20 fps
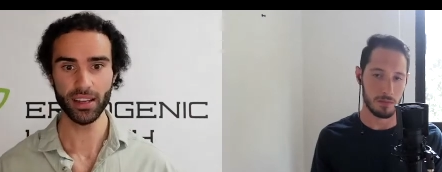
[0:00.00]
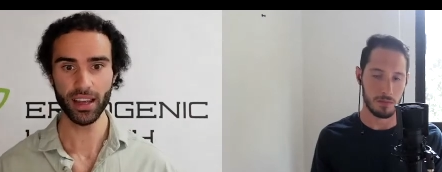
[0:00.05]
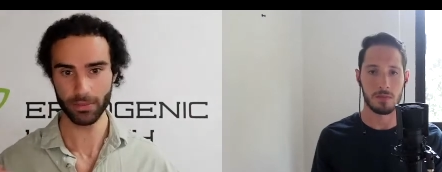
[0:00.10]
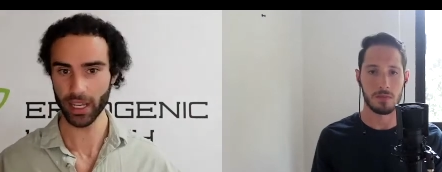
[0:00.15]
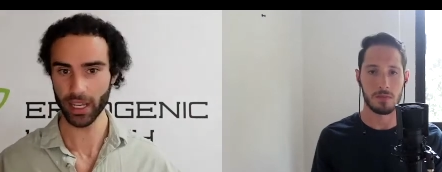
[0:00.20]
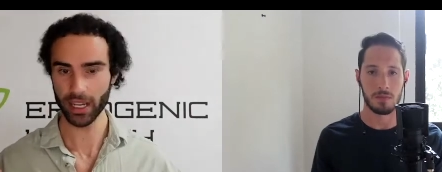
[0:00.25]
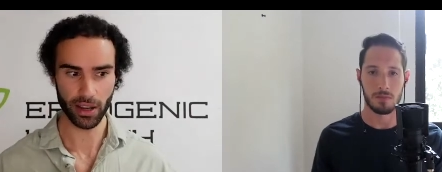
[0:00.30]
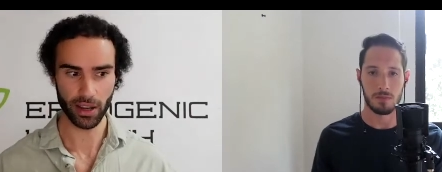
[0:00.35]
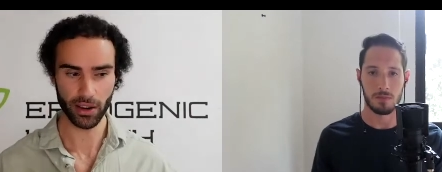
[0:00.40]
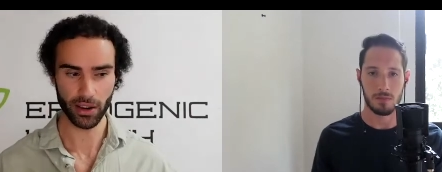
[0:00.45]

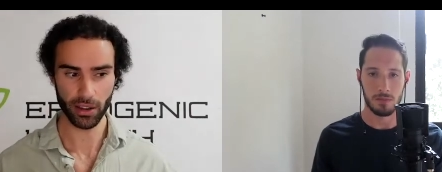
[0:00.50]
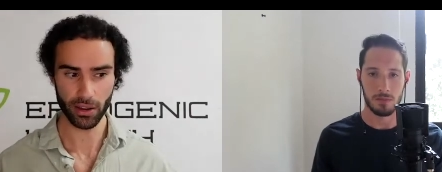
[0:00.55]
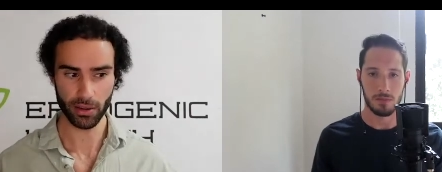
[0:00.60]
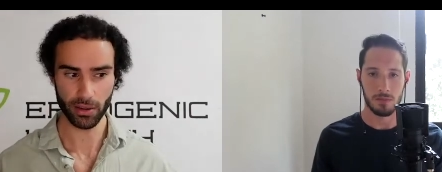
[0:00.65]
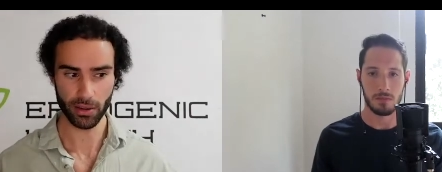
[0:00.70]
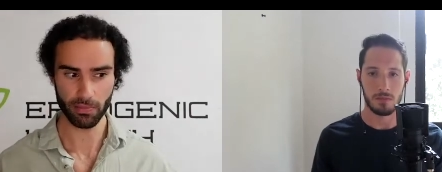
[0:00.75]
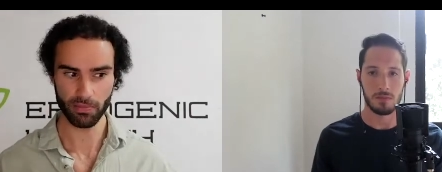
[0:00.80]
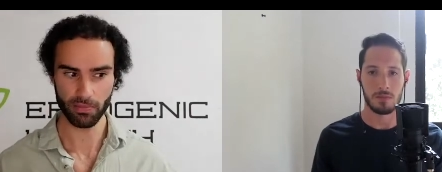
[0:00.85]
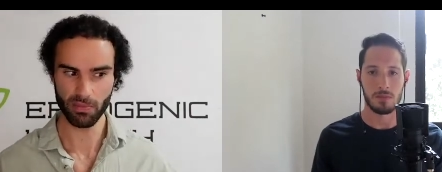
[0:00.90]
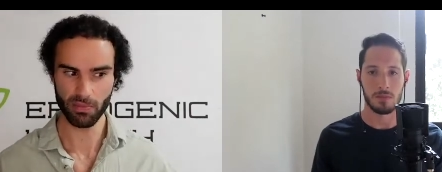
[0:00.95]
Speaker 1: like I know
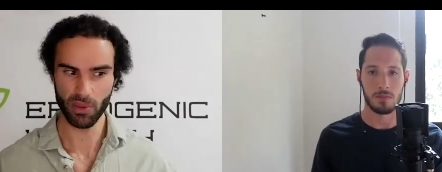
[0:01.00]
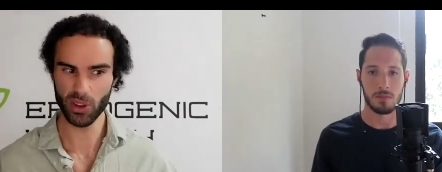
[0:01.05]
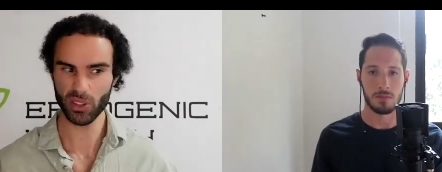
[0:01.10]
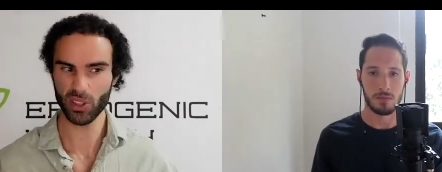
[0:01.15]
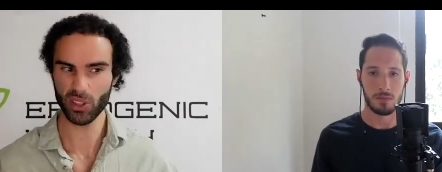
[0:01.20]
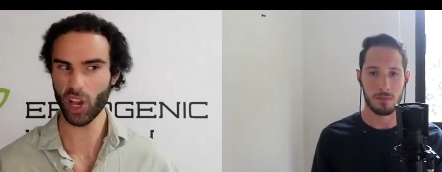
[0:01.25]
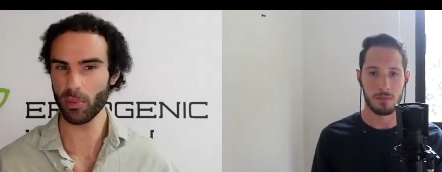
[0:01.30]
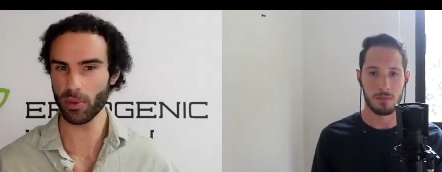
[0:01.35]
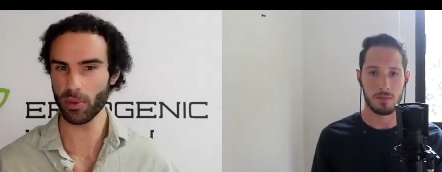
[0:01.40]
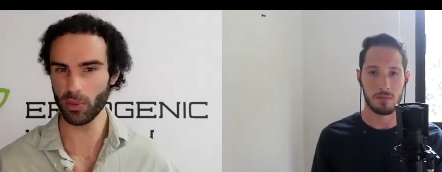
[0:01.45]
the most
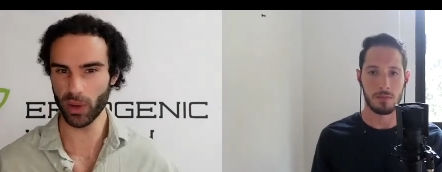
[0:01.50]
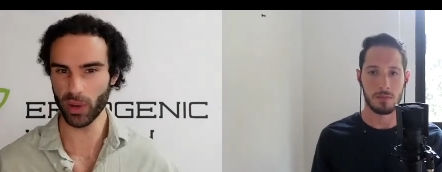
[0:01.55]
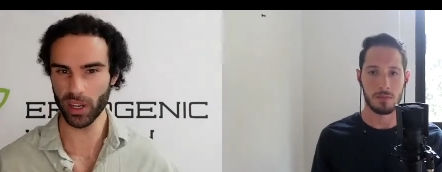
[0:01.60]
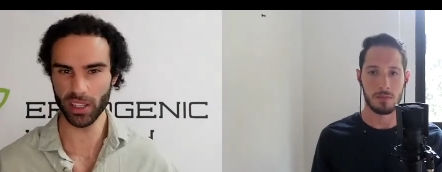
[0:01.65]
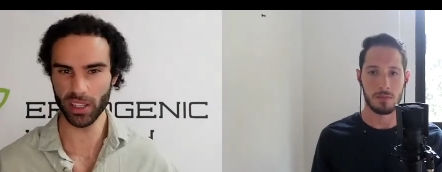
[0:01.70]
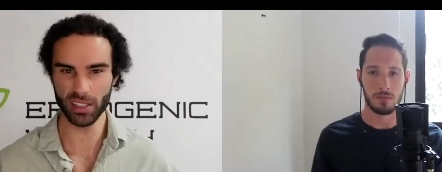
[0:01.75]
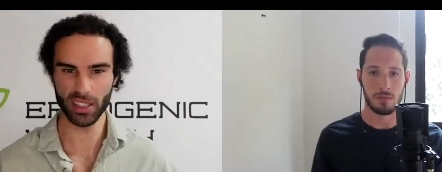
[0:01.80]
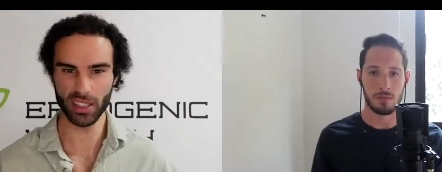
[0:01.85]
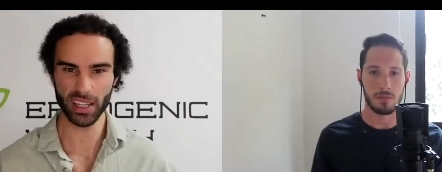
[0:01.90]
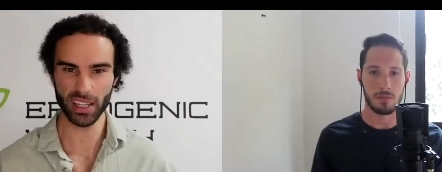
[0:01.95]
common one
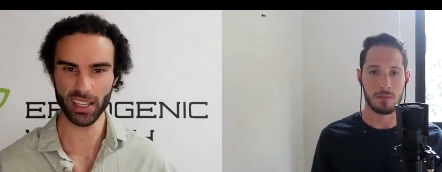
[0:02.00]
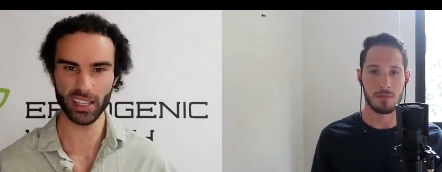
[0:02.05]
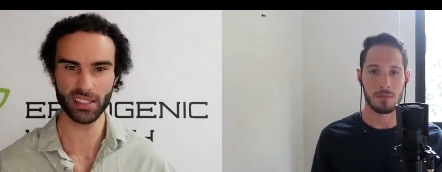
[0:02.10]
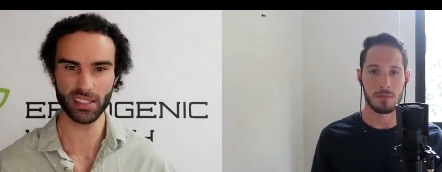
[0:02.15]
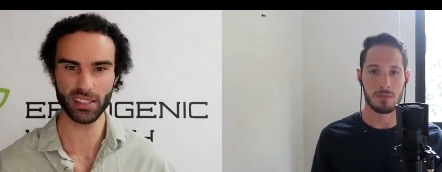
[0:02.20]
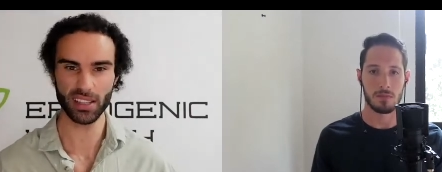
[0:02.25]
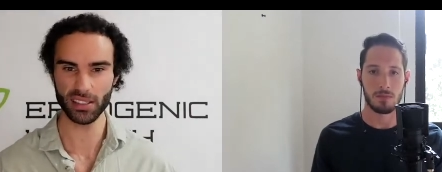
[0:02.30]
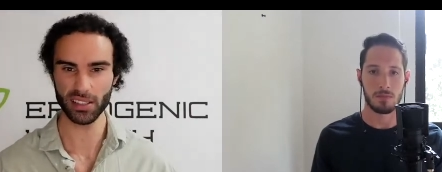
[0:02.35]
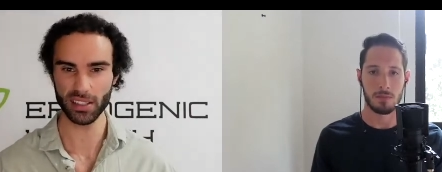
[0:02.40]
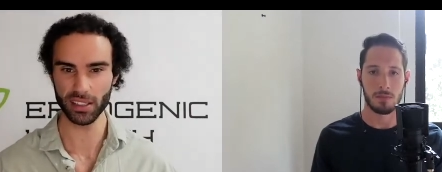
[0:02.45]
is like
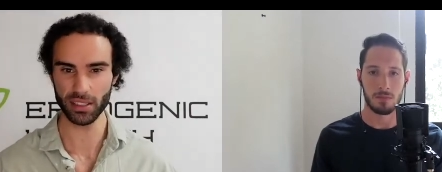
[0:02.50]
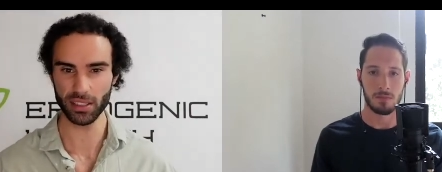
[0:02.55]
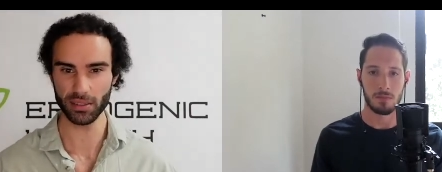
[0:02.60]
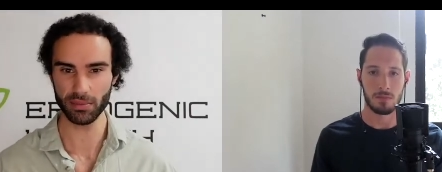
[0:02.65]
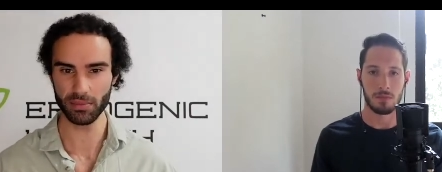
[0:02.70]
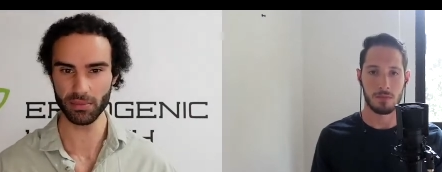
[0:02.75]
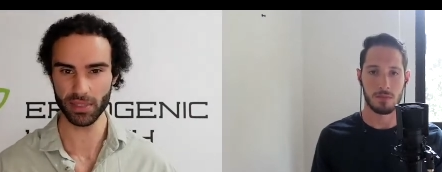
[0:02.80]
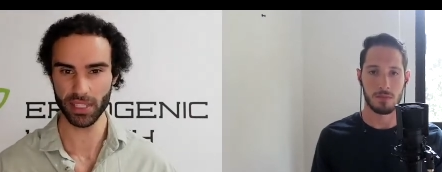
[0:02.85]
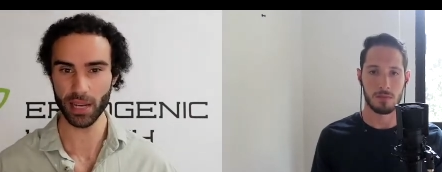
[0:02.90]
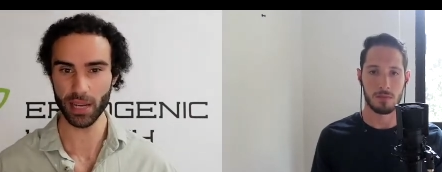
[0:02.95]

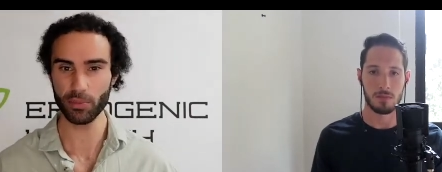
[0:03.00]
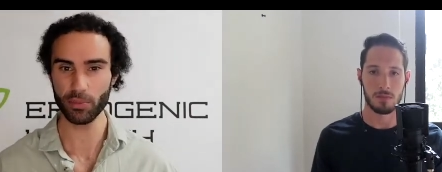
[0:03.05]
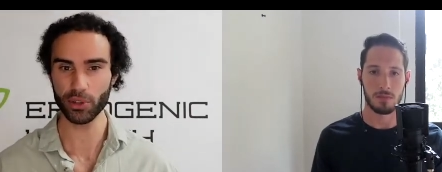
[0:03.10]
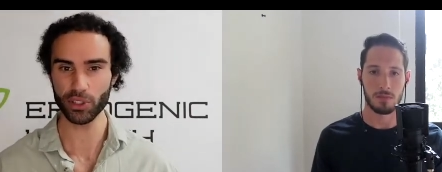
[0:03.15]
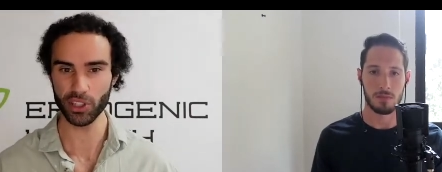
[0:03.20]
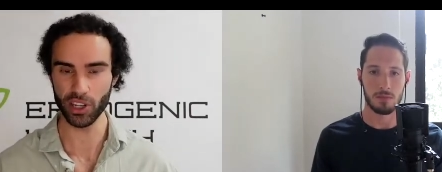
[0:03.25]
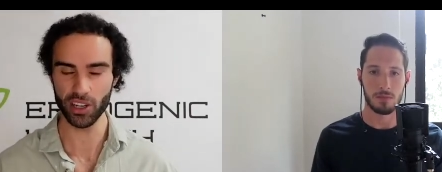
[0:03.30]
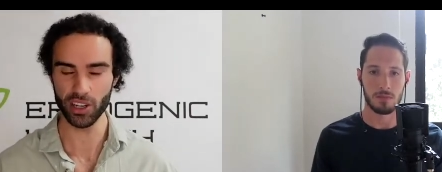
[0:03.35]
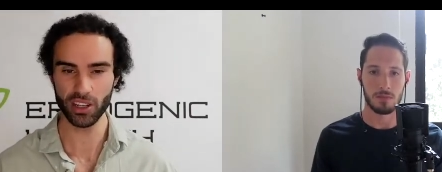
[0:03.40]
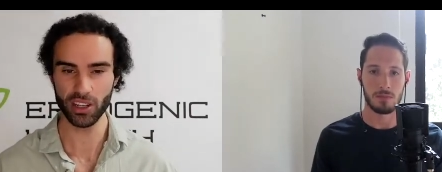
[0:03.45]
assessing
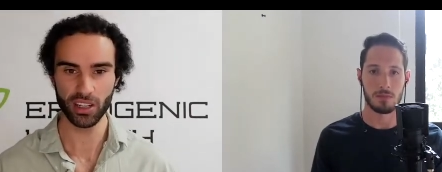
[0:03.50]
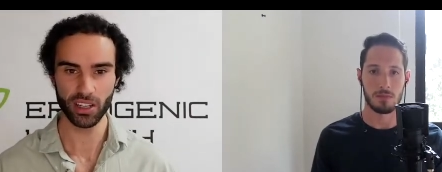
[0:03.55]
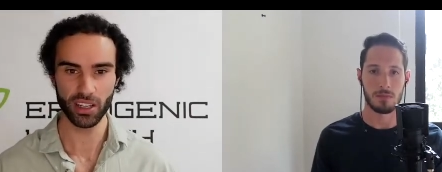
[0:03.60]
temperature.